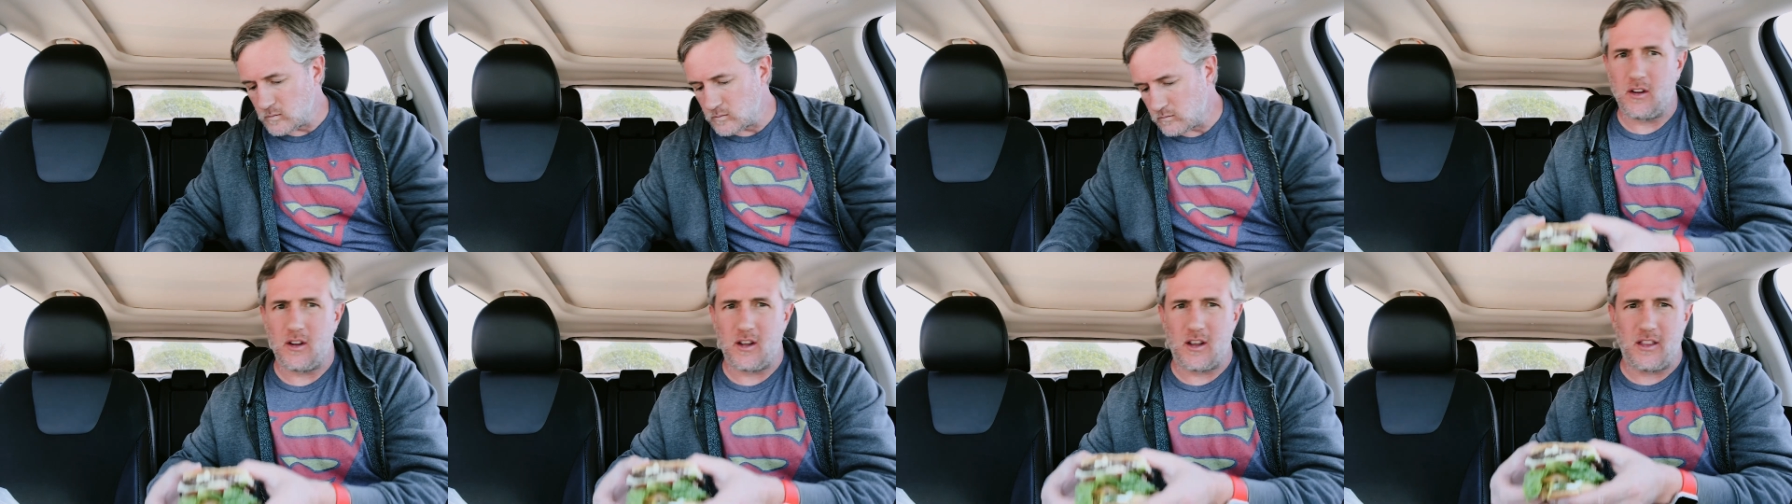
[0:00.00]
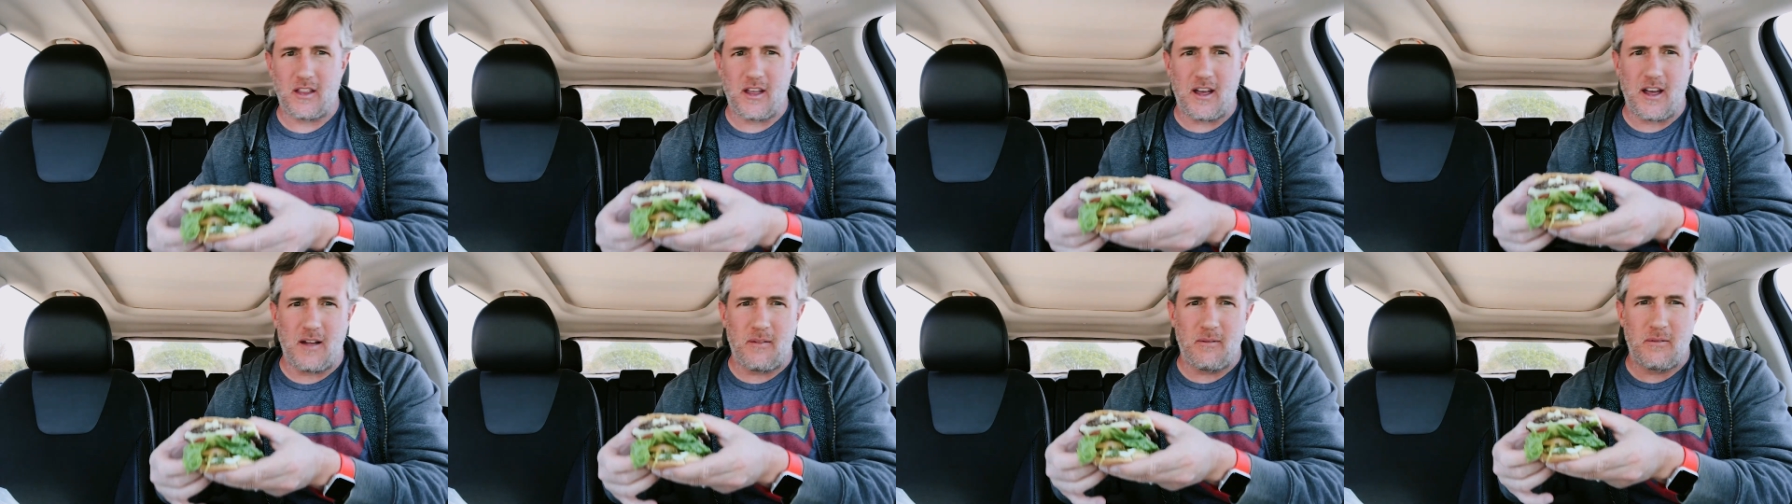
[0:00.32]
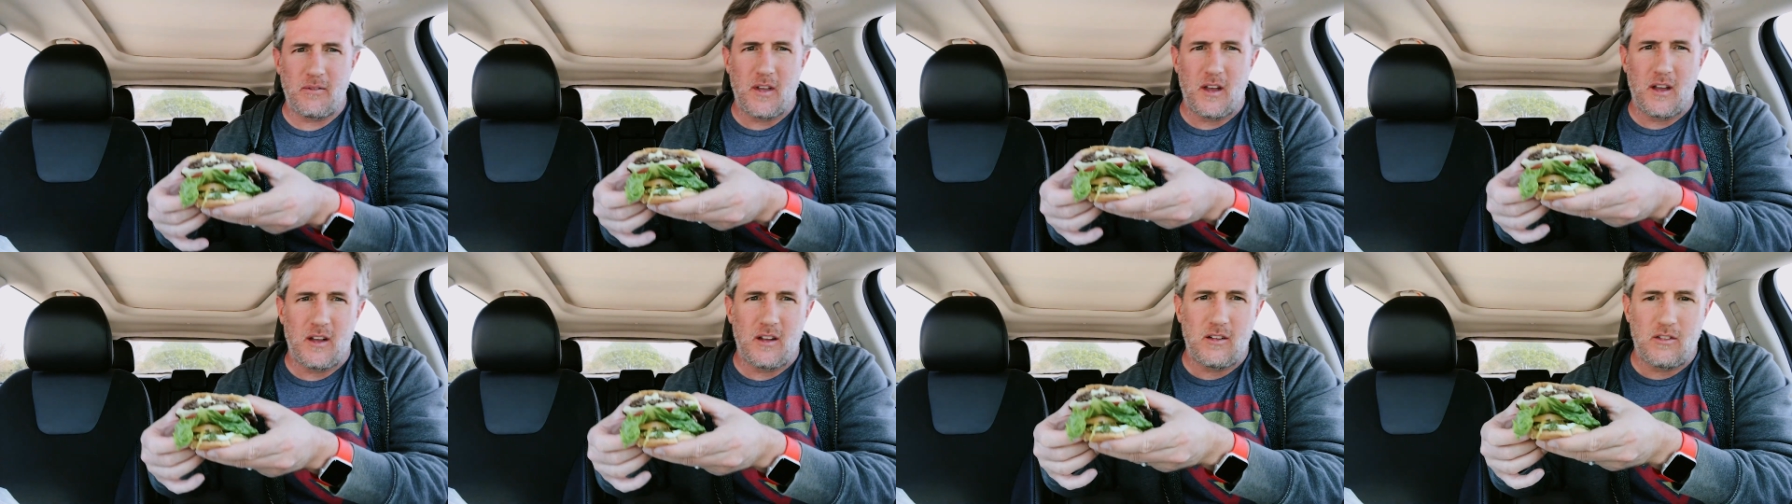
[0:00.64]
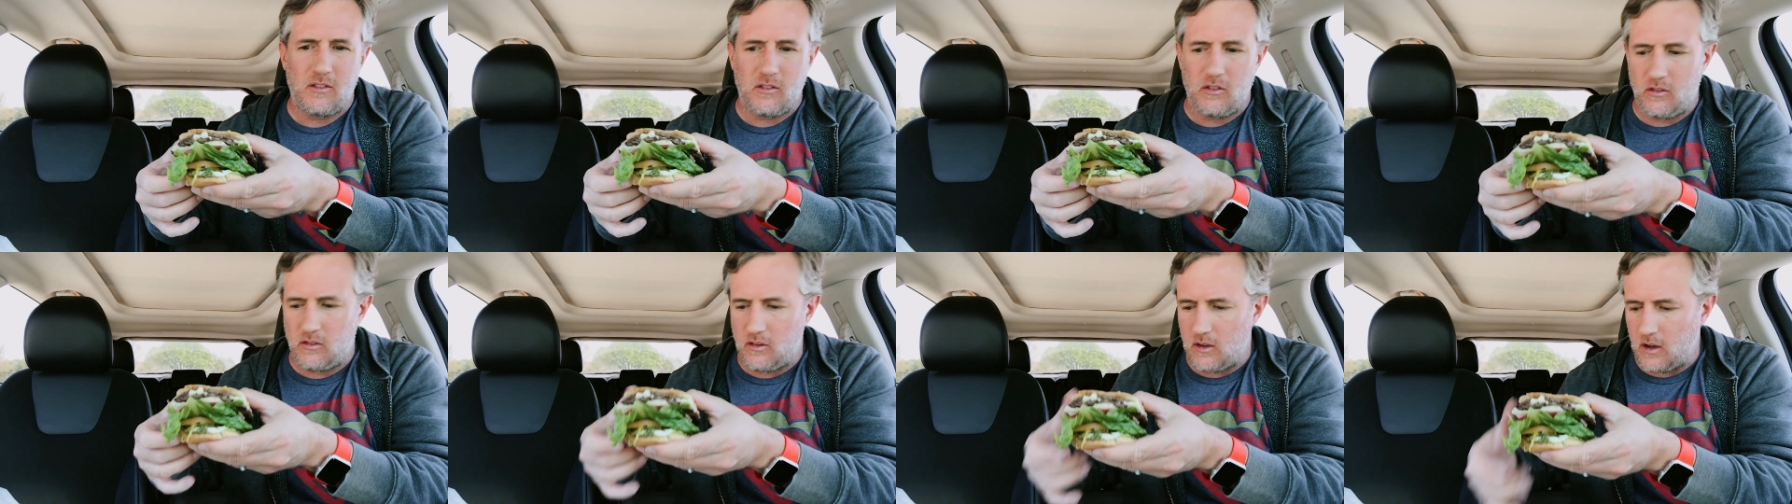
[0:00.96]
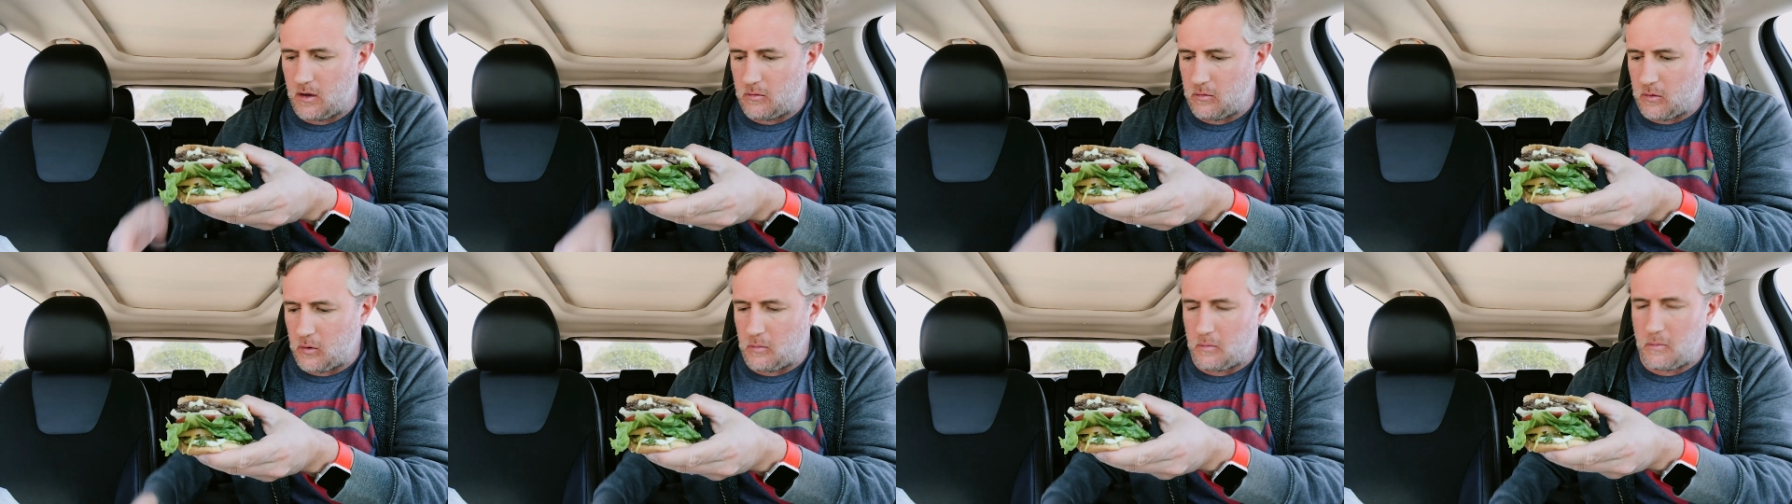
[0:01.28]
Look at that.
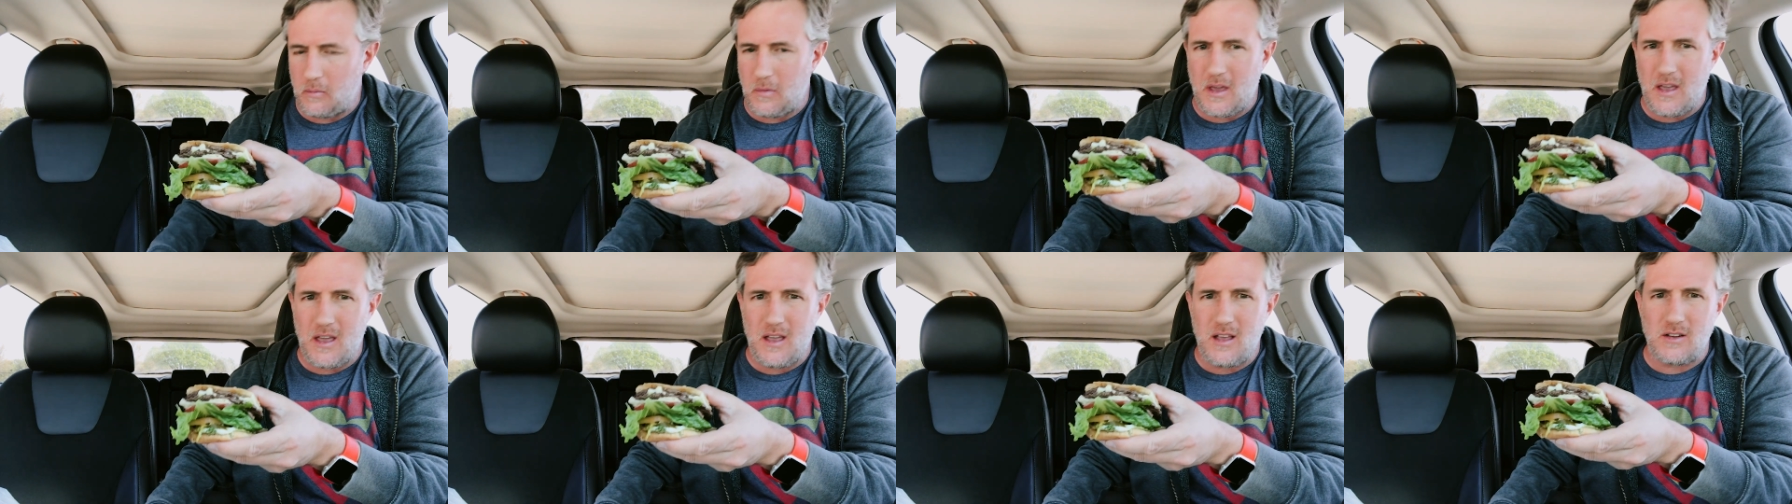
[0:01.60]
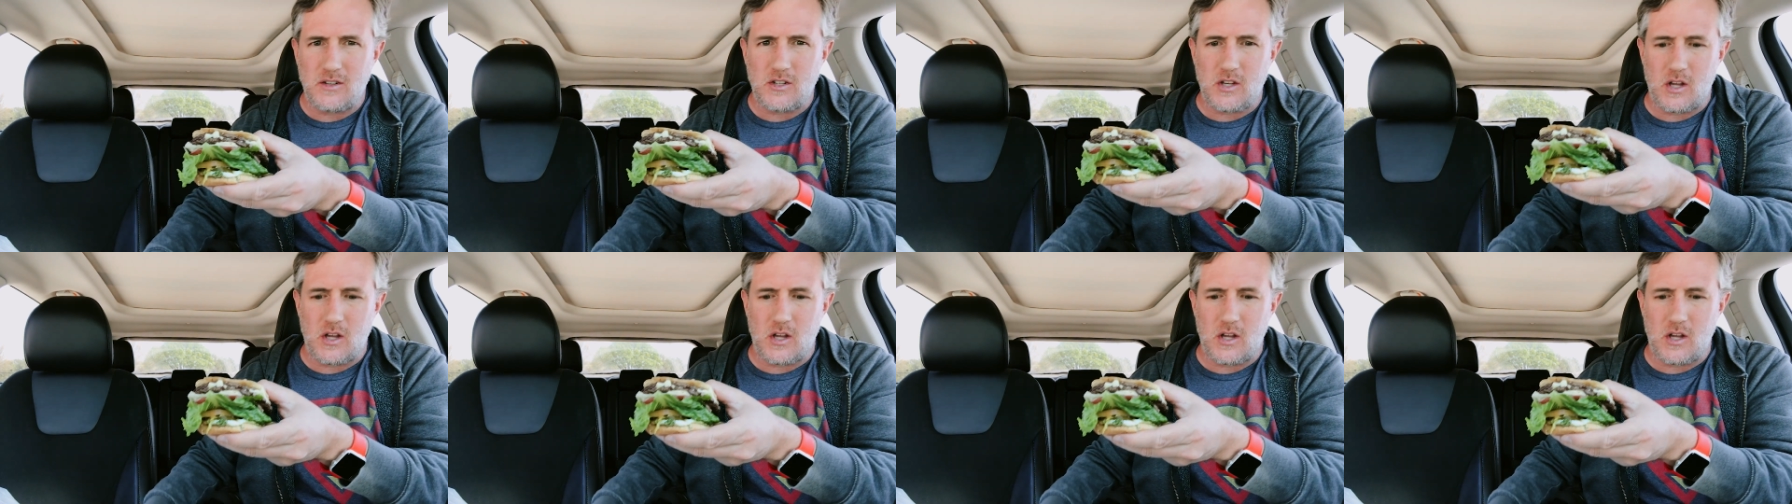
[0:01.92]
Double meat.